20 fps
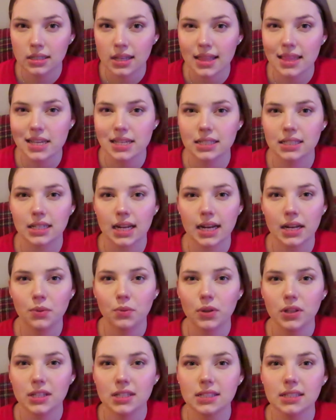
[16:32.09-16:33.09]
I think it's Tiny
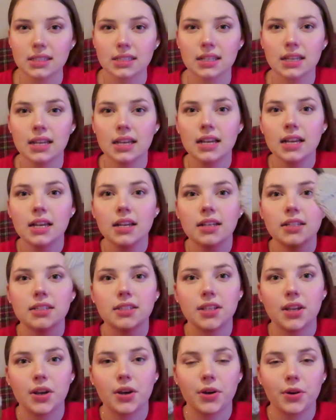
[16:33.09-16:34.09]
Woolens.
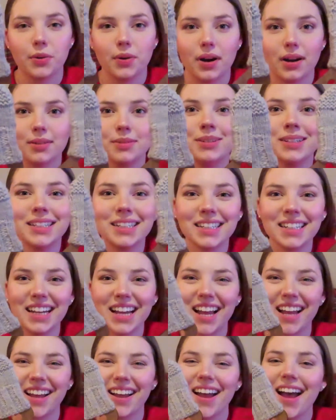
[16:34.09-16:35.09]
So
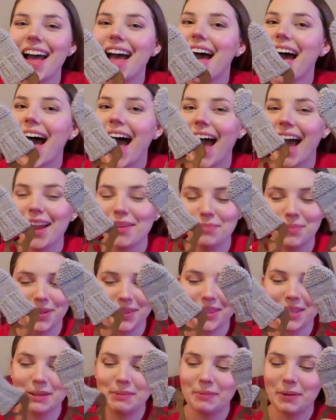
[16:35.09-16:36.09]
I
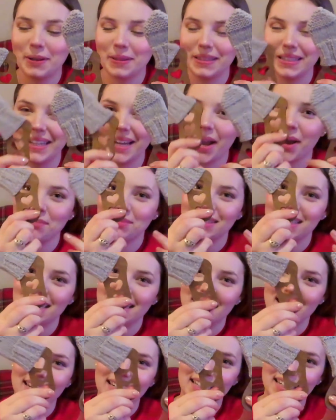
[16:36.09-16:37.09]
put them on the
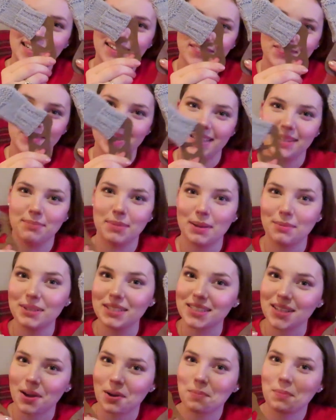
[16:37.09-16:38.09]
opposite end of the baby
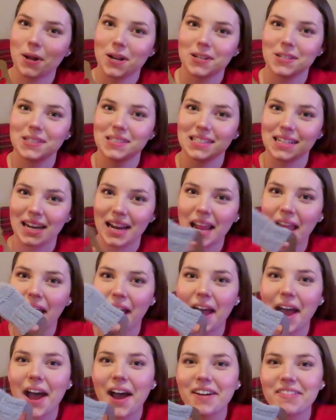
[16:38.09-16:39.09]
sock blockers that I
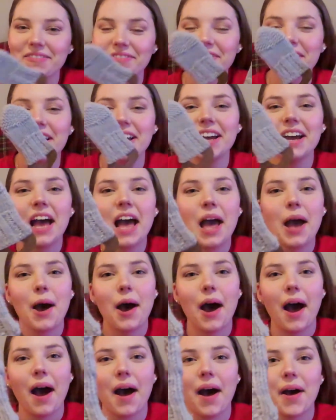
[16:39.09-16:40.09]

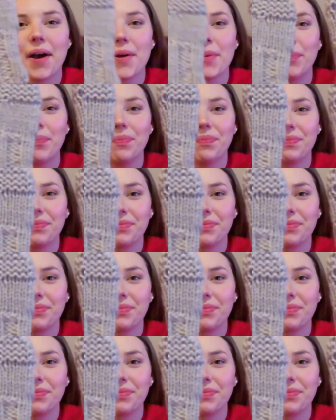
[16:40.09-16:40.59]
have,